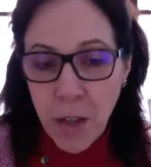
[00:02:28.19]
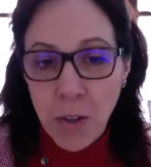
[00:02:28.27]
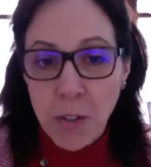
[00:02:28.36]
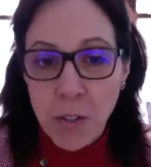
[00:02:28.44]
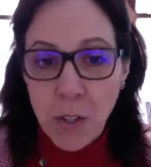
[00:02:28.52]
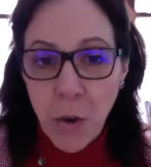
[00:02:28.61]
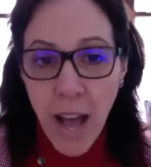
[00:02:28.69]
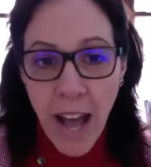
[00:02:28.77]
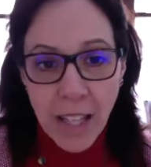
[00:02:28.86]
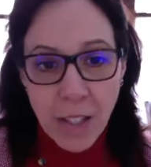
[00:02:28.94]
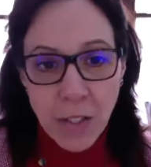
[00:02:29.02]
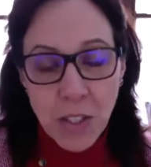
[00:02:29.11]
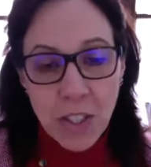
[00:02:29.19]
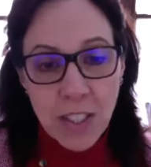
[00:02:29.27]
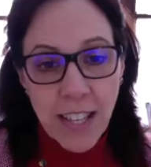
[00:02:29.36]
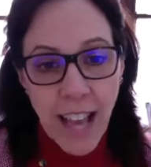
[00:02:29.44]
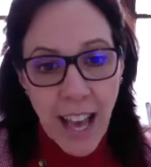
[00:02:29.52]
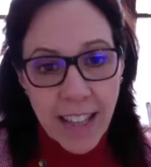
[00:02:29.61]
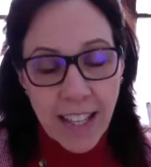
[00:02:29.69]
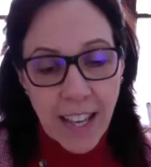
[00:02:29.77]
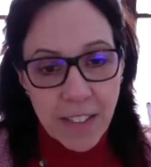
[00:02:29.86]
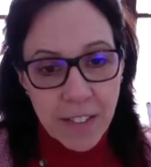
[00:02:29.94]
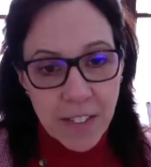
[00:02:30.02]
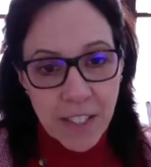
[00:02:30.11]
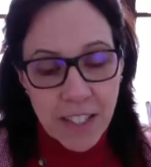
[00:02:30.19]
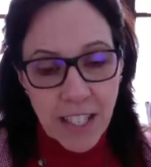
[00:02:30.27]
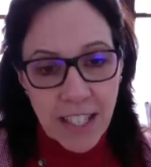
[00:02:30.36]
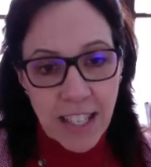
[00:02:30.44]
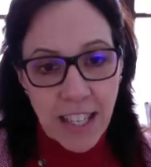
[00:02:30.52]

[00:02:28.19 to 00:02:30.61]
So as Kathy Gustafson